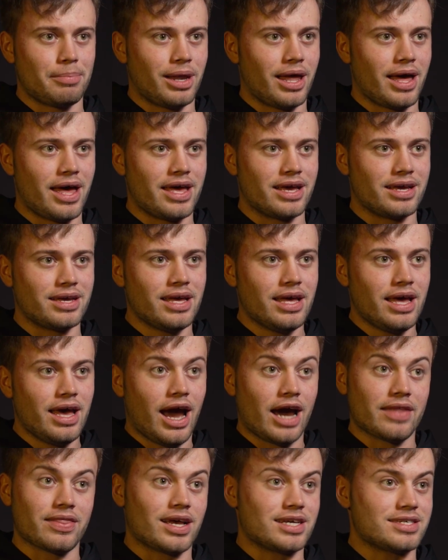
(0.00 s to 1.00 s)
playing,
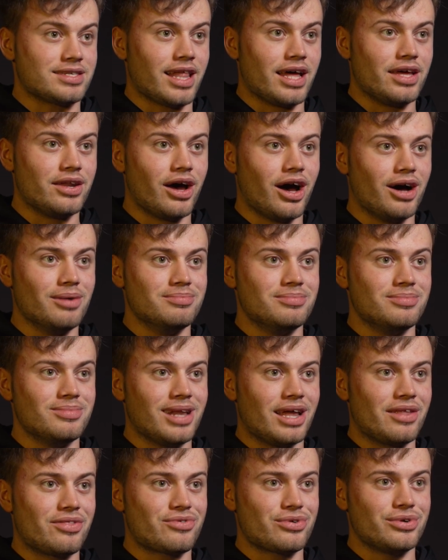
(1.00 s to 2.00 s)
and that's
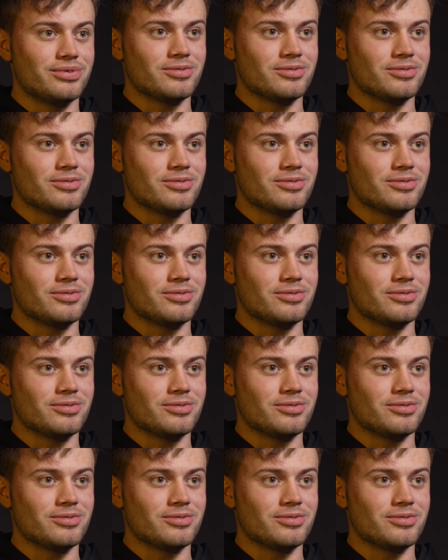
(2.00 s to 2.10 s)
led through